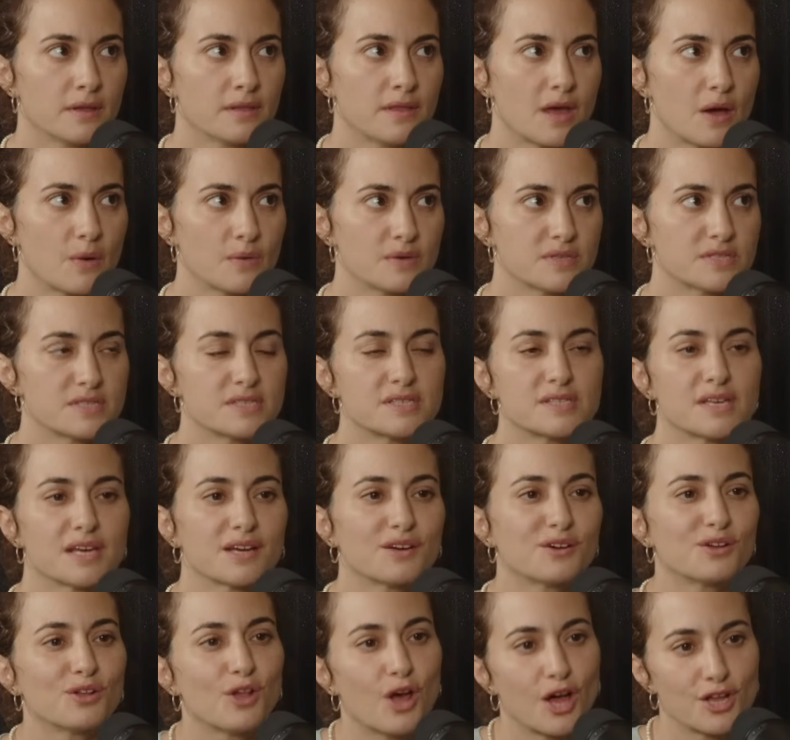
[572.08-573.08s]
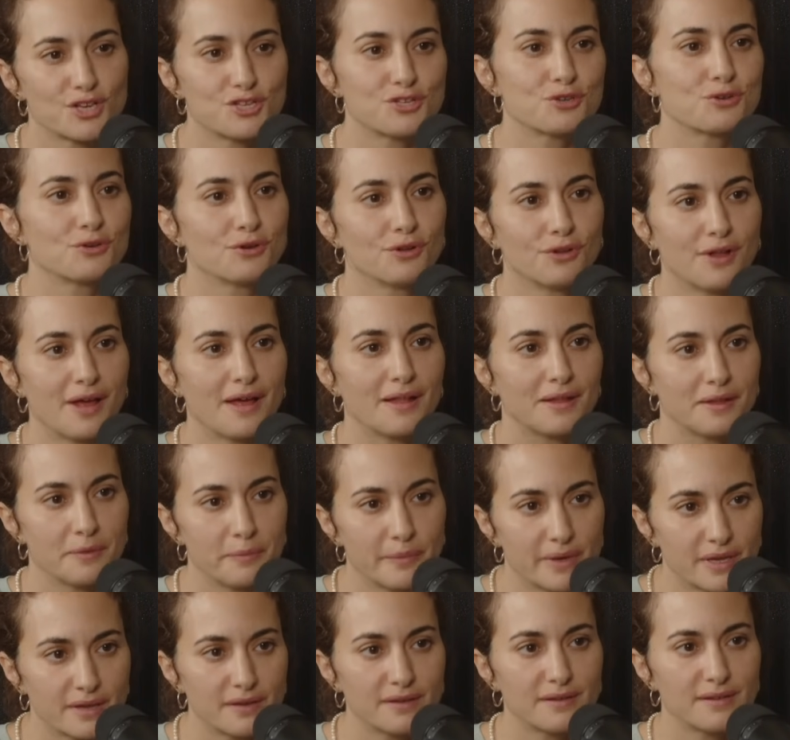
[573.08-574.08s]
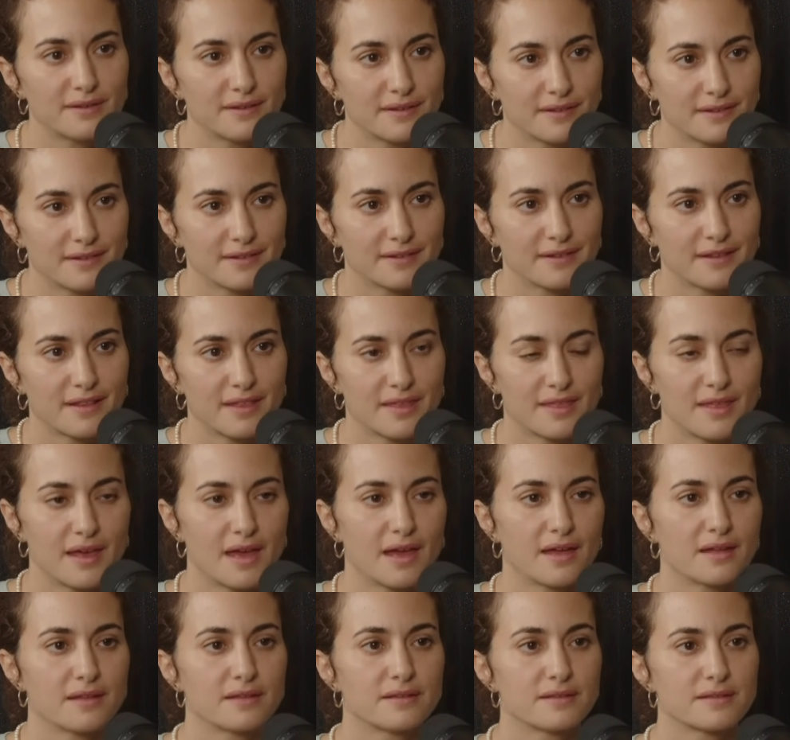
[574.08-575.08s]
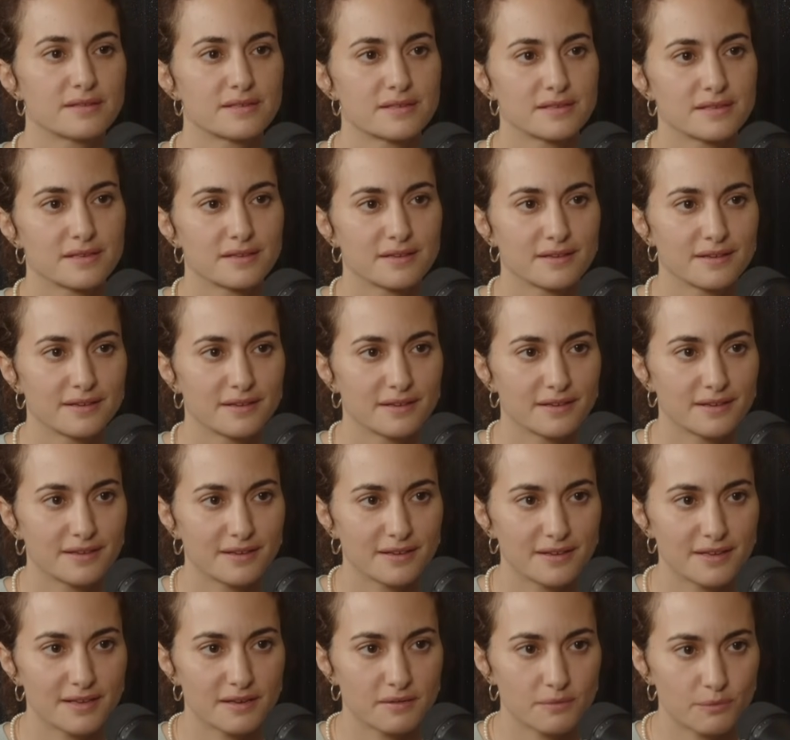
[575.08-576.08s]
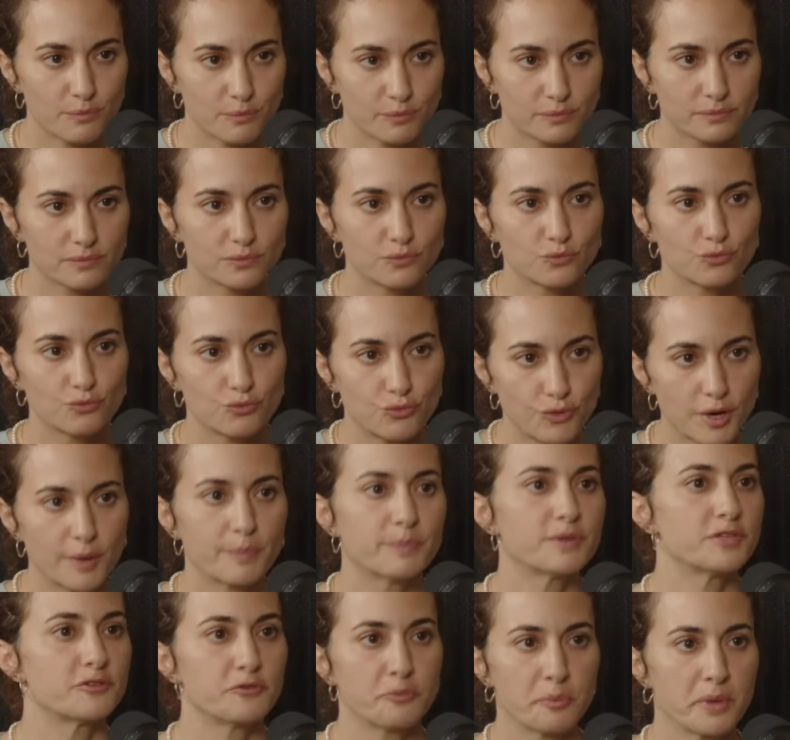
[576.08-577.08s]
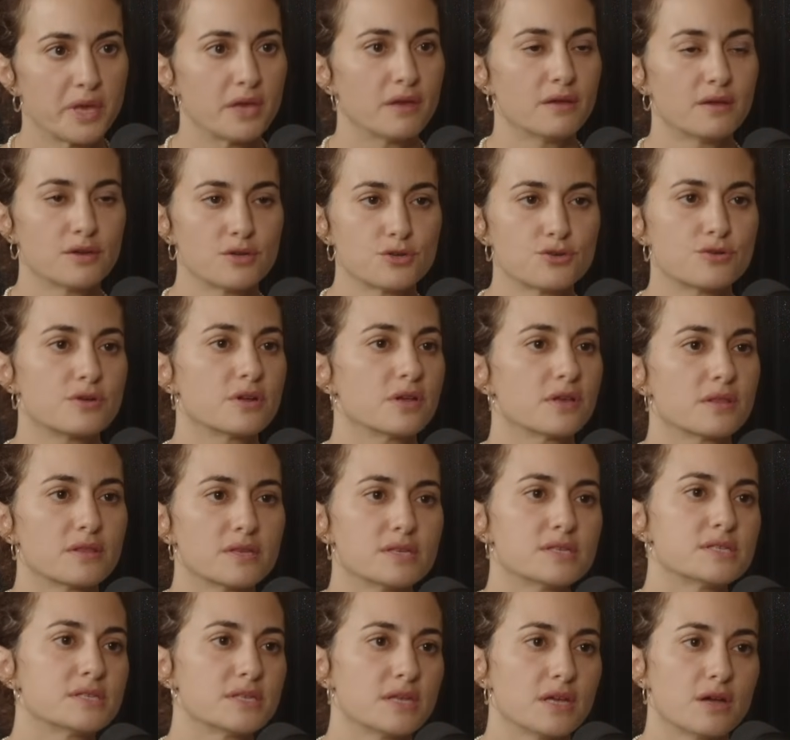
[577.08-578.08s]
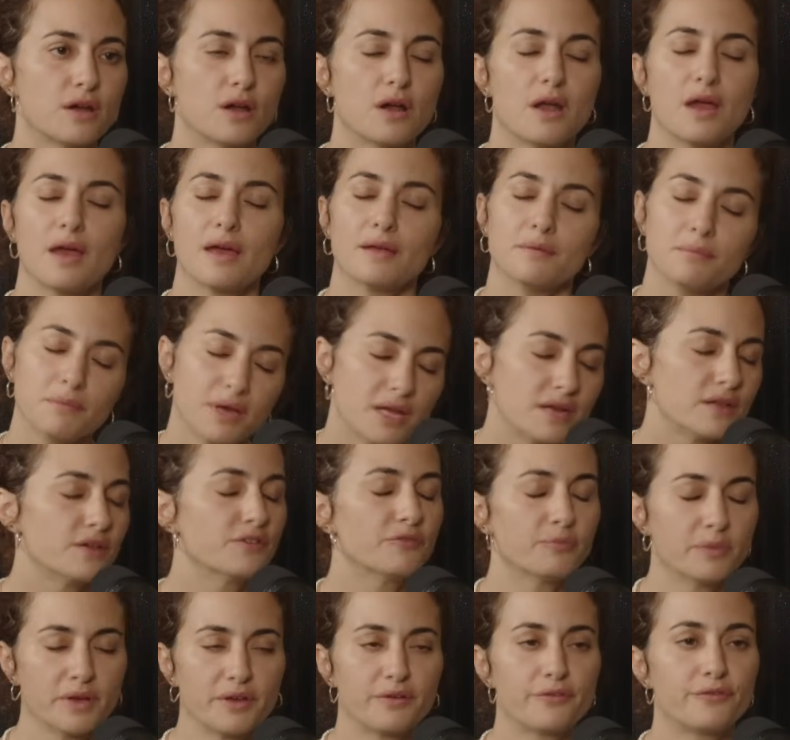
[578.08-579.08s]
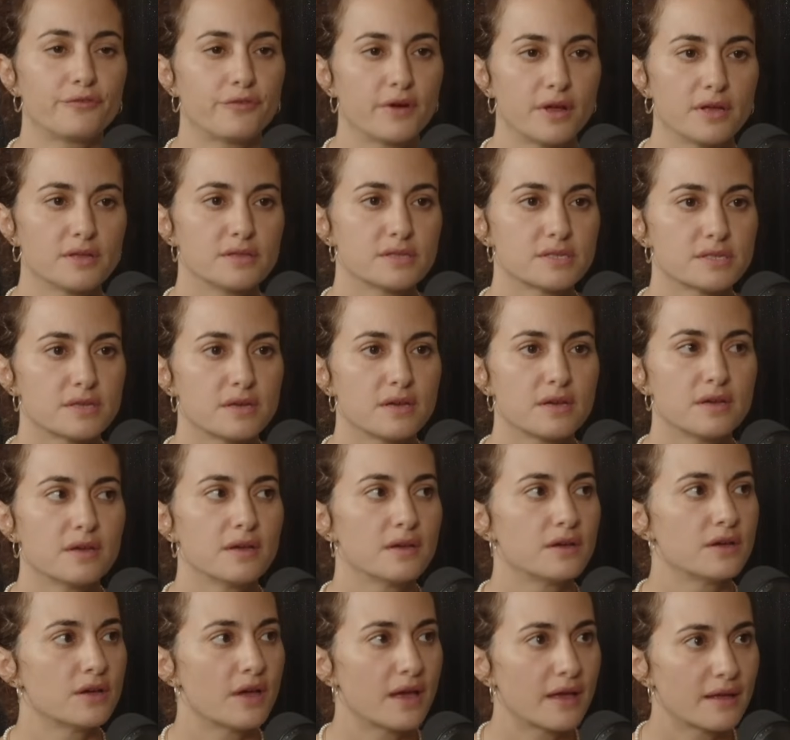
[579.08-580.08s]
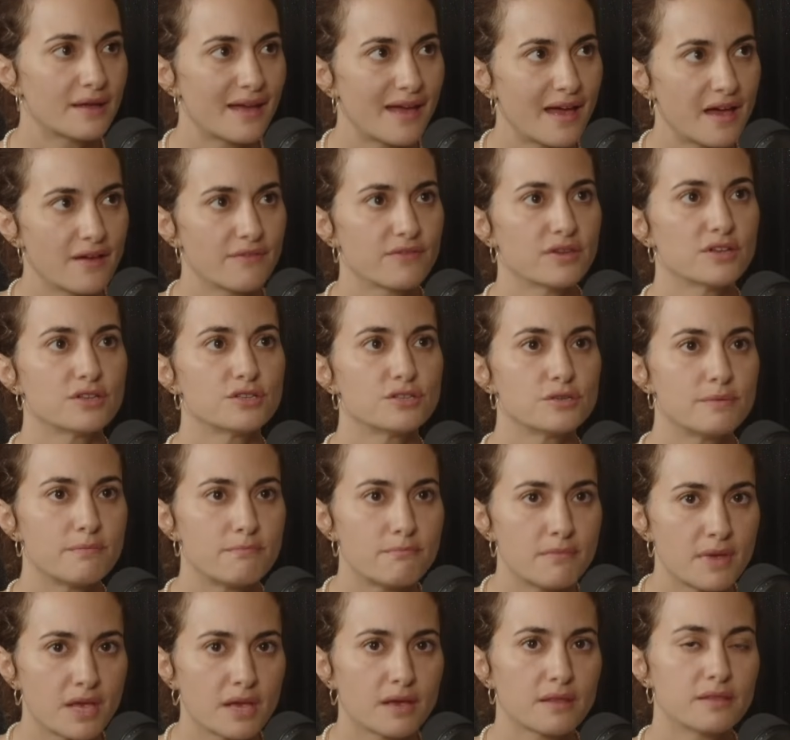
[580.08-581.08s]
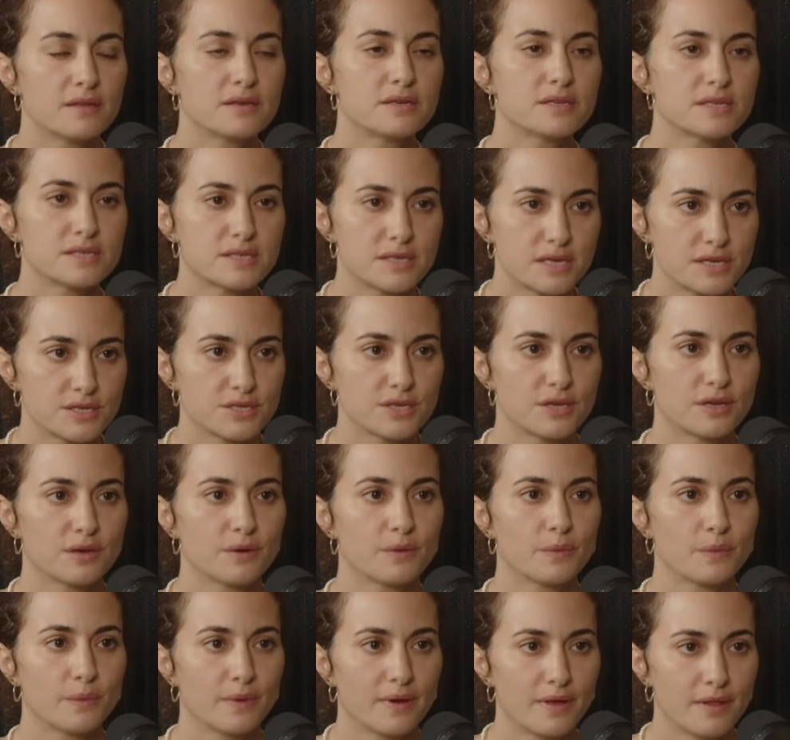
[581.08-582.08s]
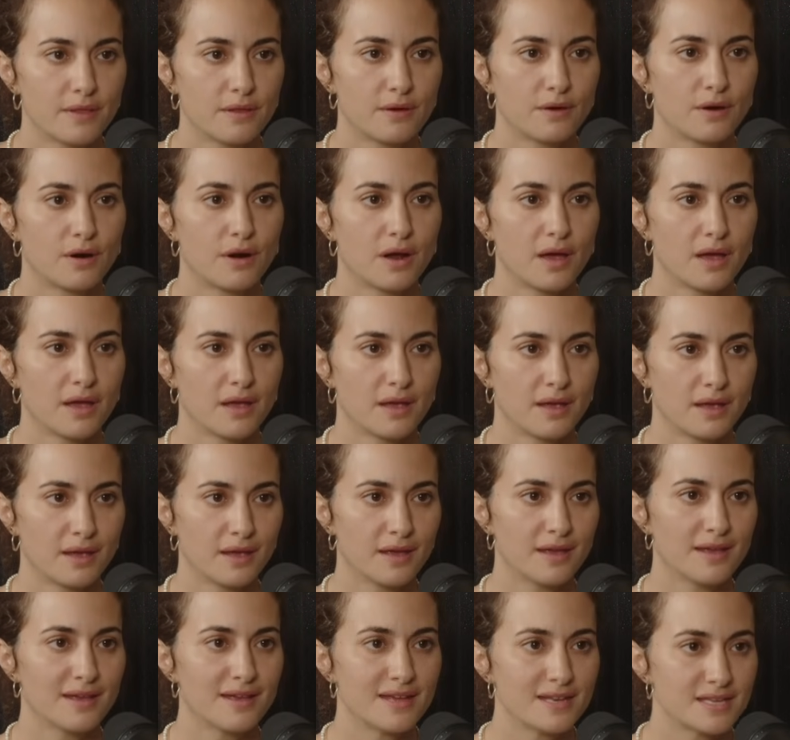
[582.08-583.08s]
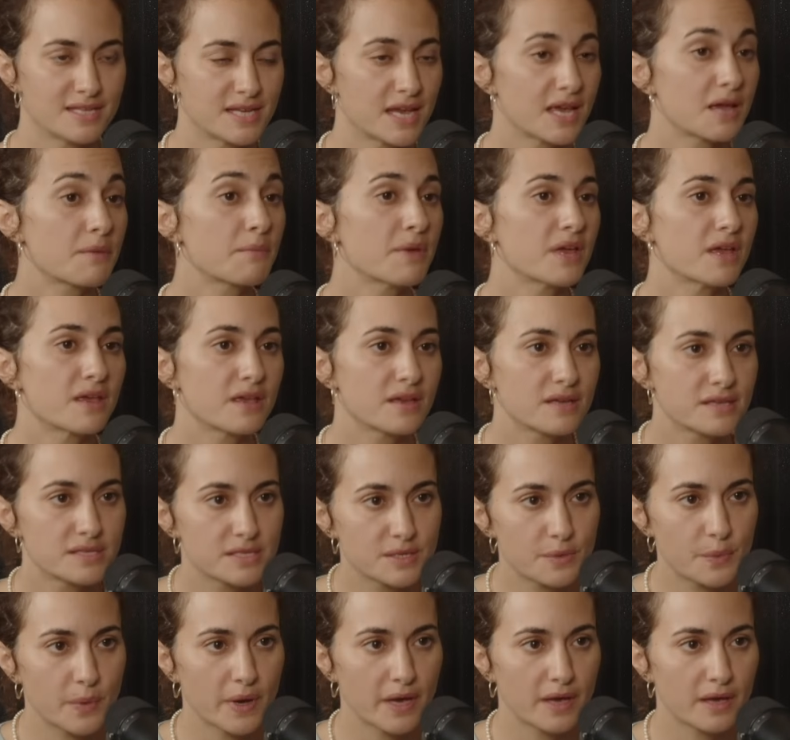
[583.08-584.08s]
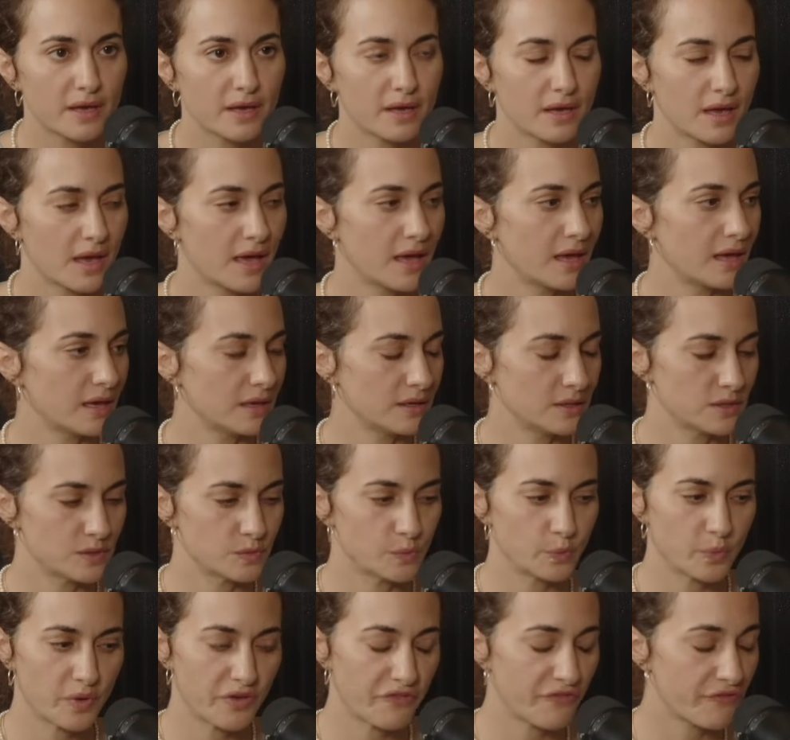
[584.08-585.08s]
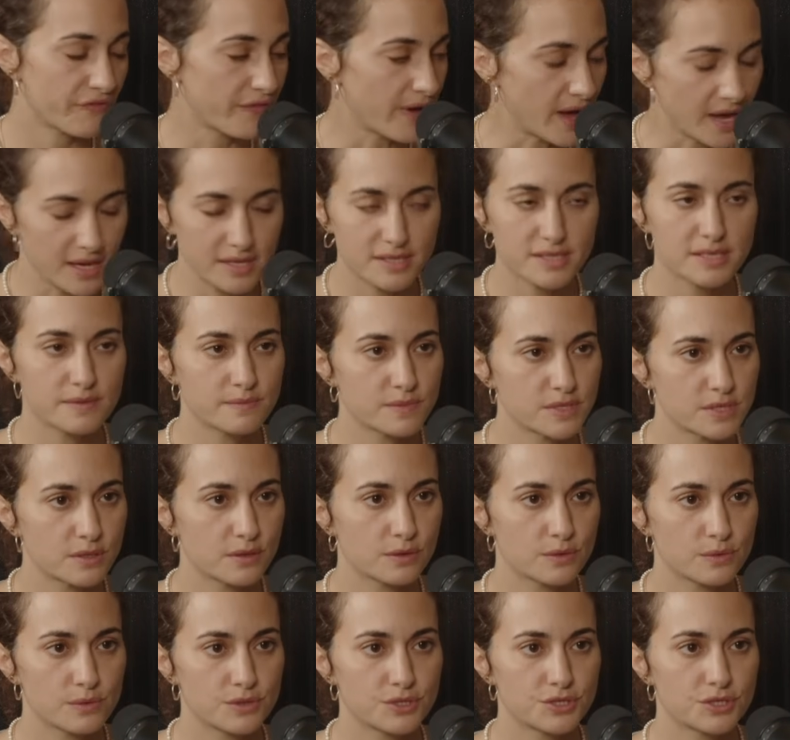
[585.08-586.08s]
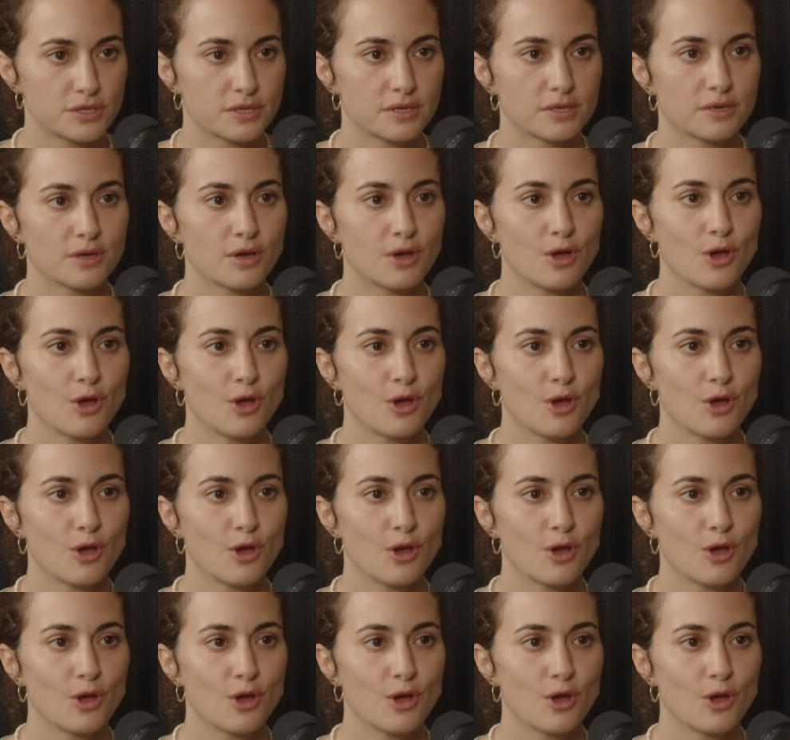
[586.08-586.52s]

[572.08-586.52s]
That was the psychological element that gripped me during this year and many of my friends, having to make the decision whether I take my kids away and we find some solution,